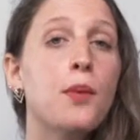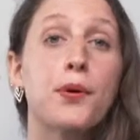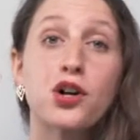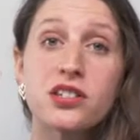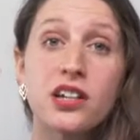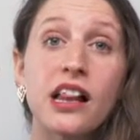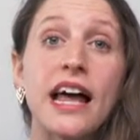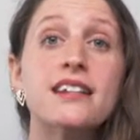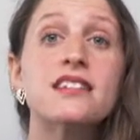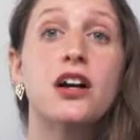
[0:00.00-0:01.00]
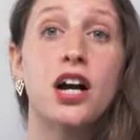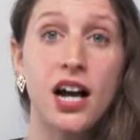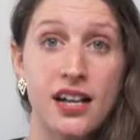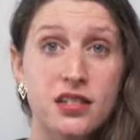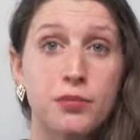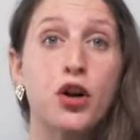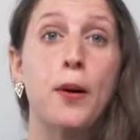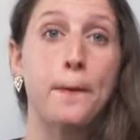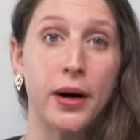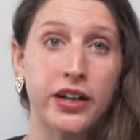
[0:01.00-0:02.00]
Personalized customer
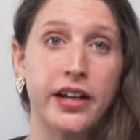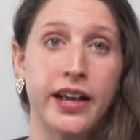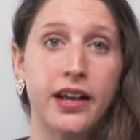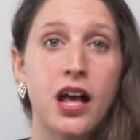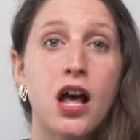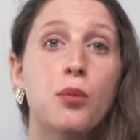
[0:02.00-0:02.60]
marketing